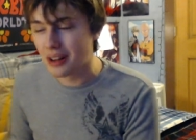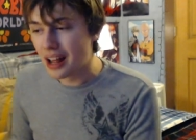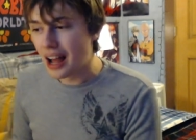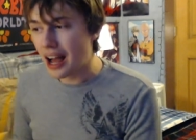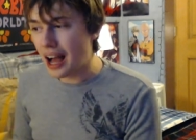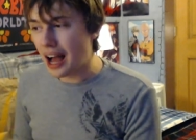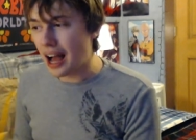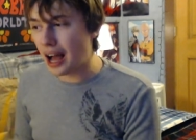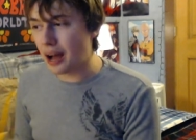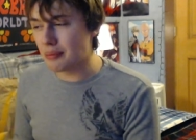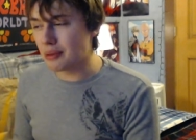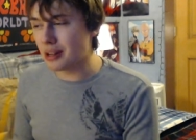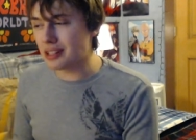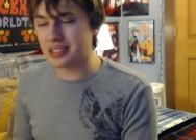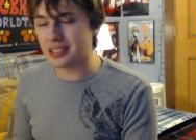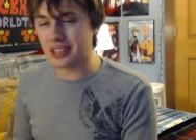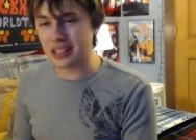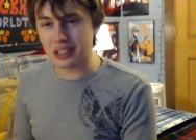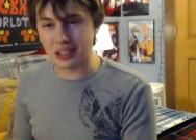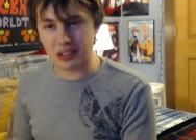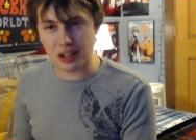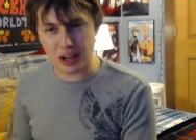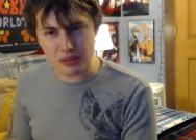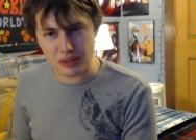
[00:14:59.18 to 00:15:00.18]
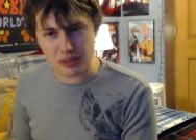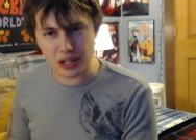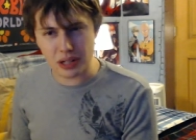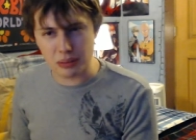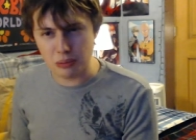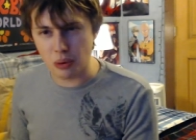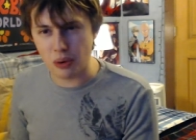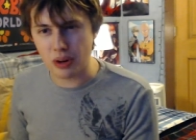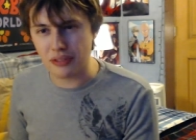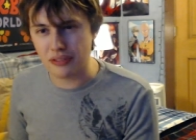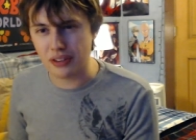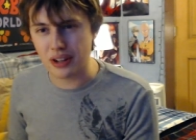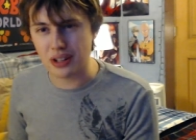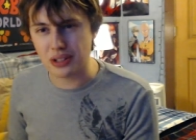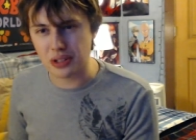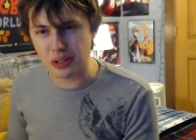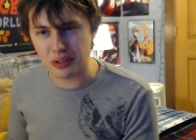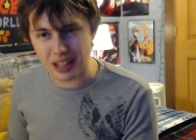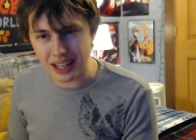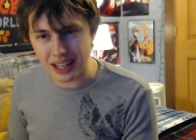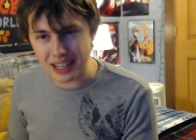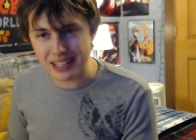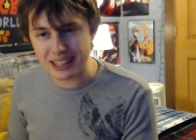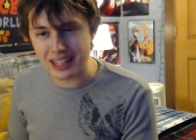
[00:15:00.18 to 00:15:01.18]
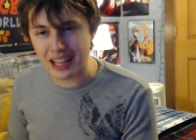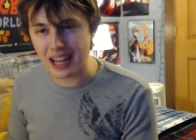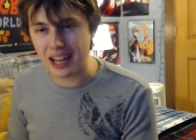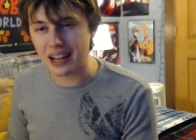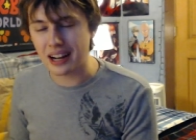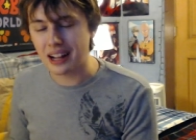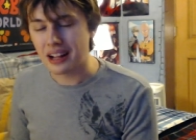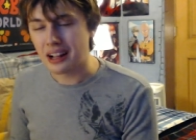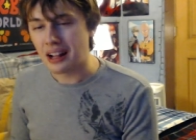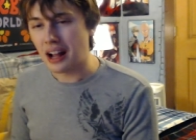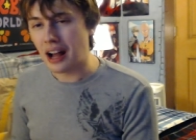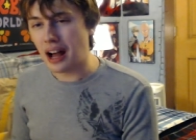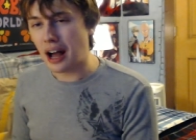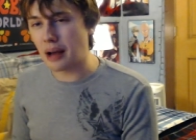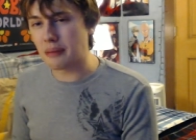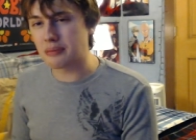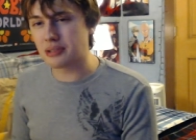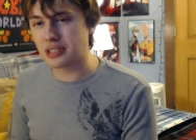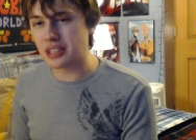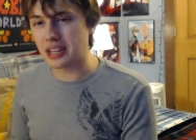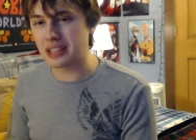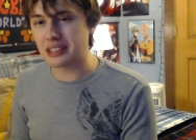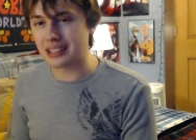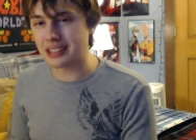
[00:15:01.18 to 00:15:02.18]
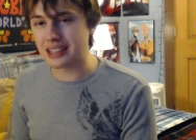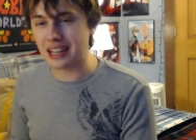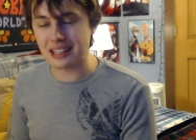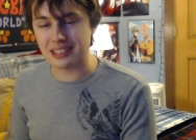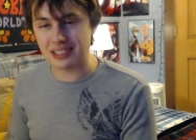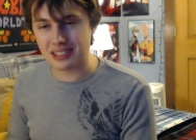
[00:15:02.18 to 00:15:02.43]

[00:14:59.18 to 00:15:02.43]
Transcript: I'm not saying a lot of Rick and Morty fans are like that. I'm saying that that's the